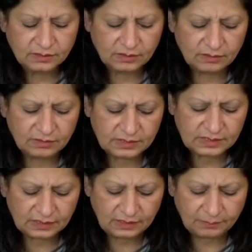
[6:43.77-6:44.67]
so it's
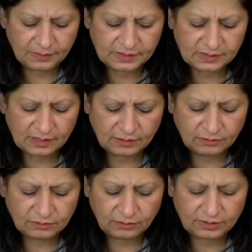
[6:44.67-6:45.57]
really best like you know
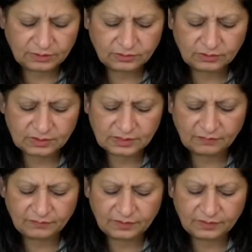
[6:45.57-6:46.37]
to look into yourself